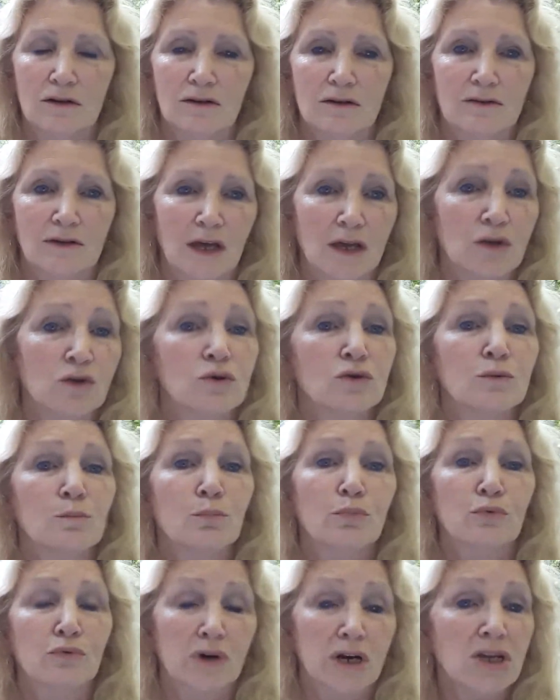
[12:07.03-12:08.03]
they could
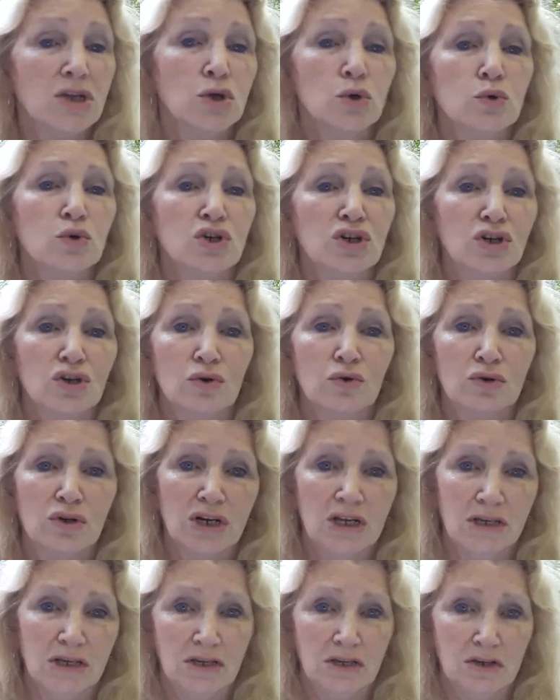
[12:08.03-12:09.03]
bring you to your
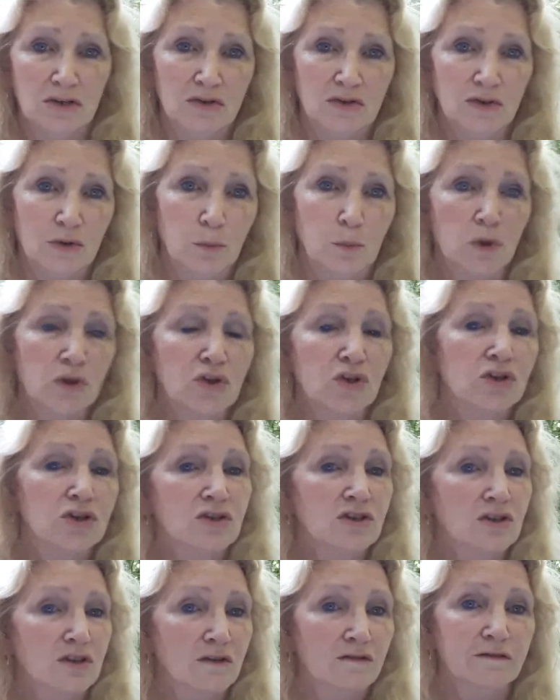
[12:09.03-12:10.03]
knees with
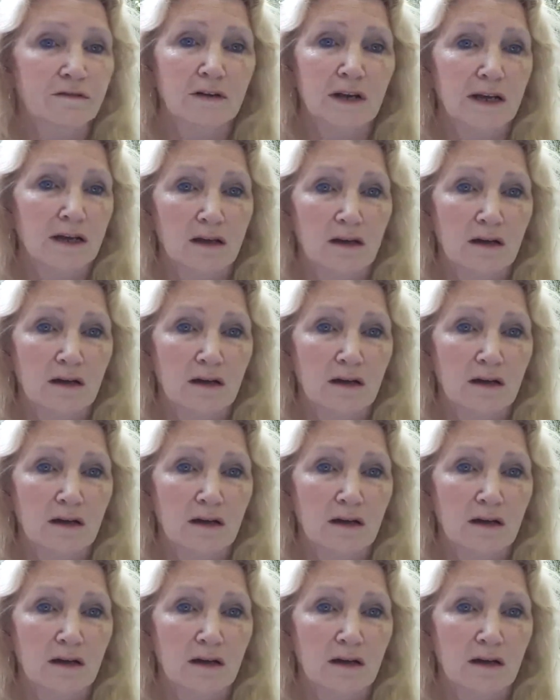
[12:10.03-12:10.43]
just the flick